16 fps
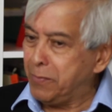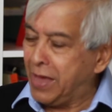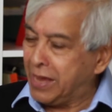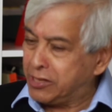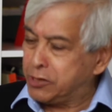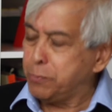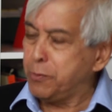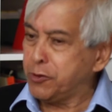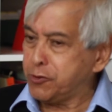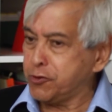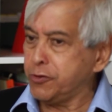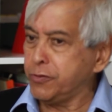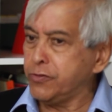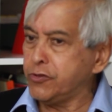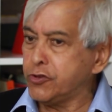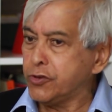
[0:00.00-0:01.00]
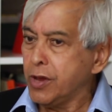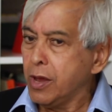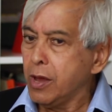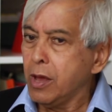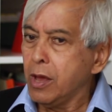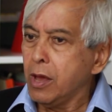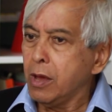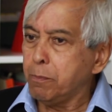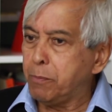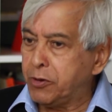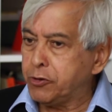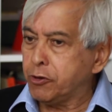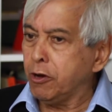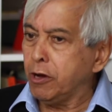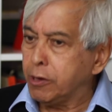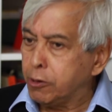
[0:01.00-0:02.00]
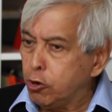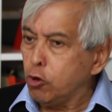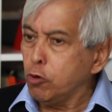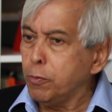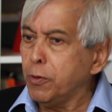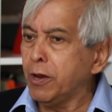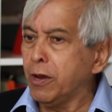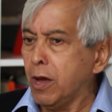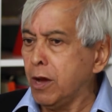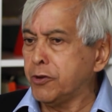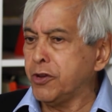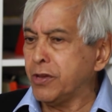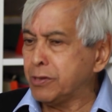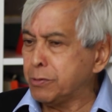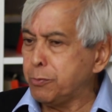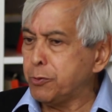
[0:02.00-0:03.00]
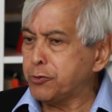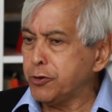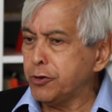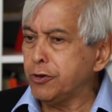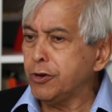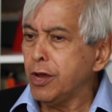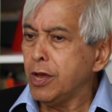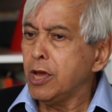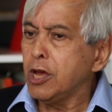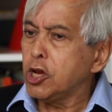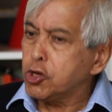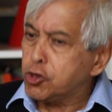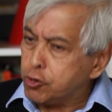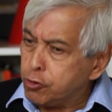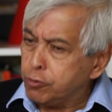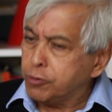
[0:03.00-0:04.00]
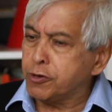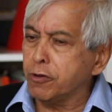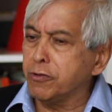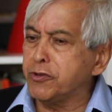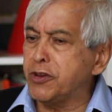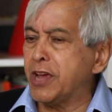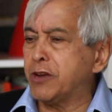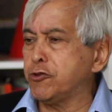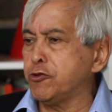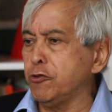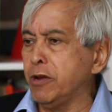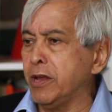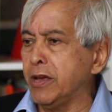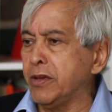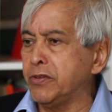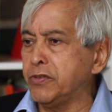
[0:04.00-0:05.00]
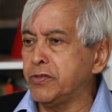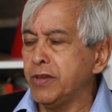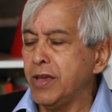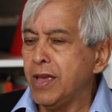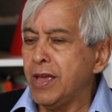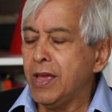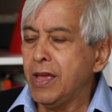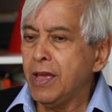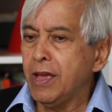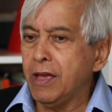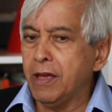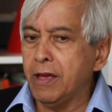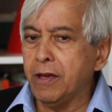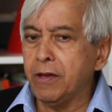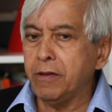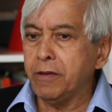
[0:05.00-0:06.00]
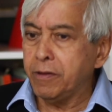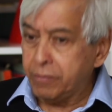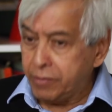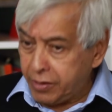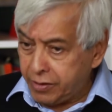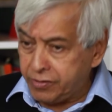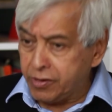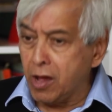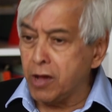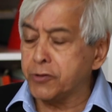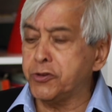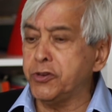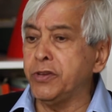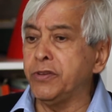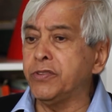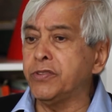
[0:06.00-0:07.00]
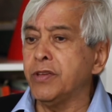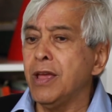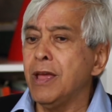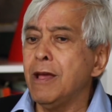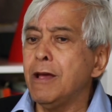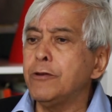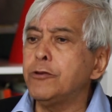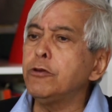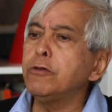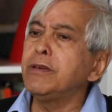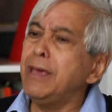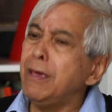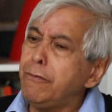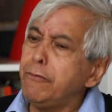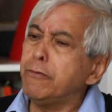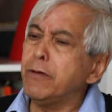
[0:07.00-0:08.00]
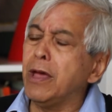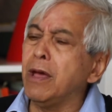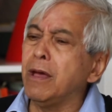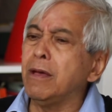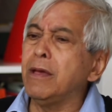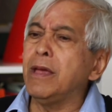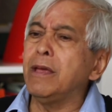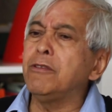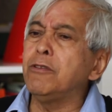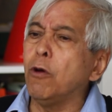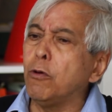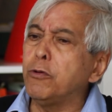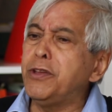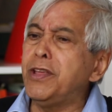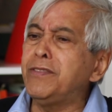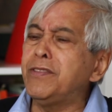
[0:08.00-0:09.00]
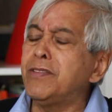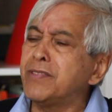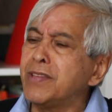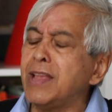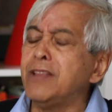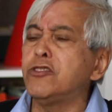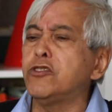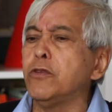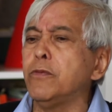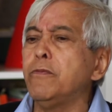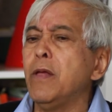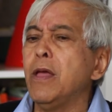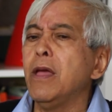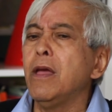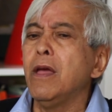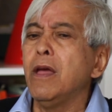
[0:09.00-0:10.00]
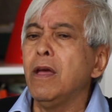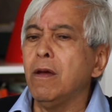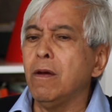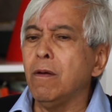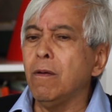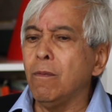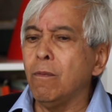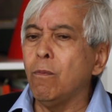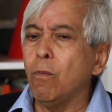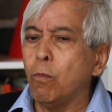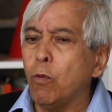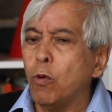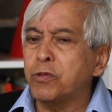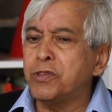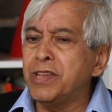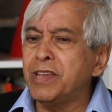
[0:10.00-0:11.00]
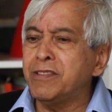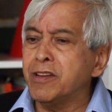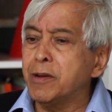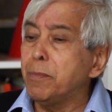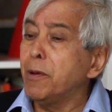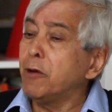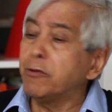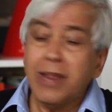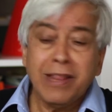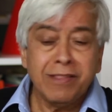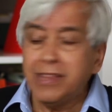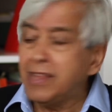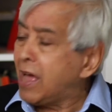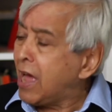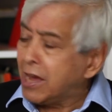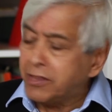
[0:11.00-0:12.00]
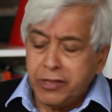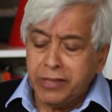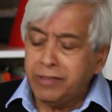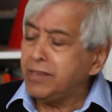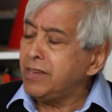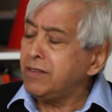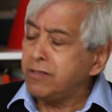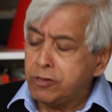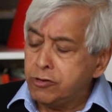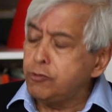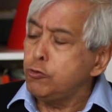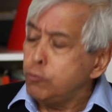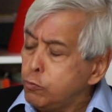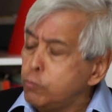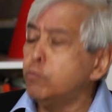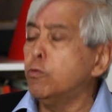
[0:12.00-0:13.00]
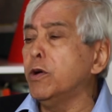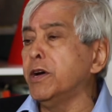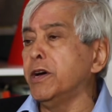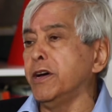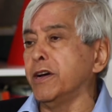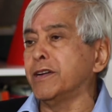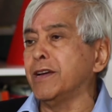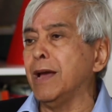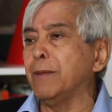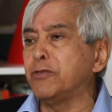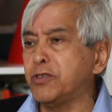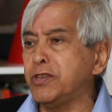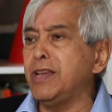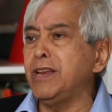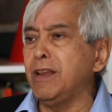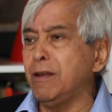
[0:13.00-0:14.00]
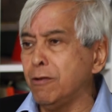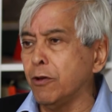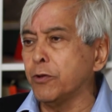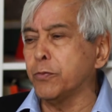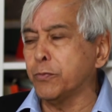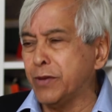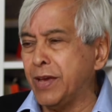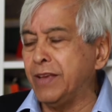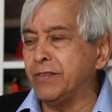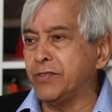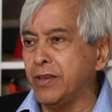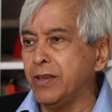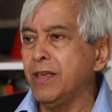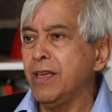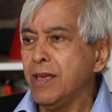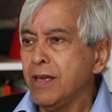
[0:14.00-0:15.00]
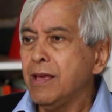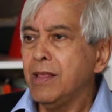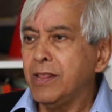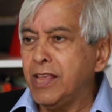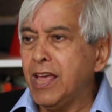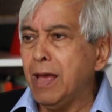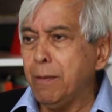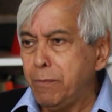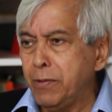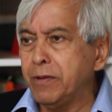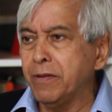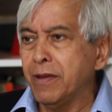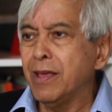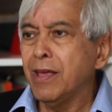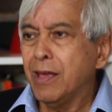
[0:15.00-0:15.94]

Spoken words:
exhibitions, particularly global art exhibition, should contextualize these artists to give the audience a sense of what these are about. And I think these do work. I've seen in a lot of cases. They have been,